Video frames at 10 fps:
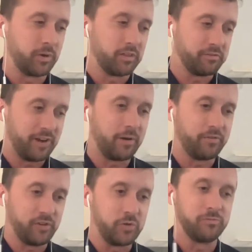One of the very
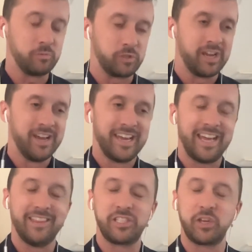few who was
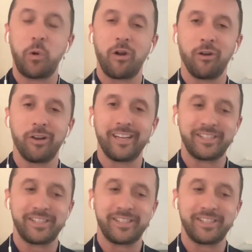in this so early.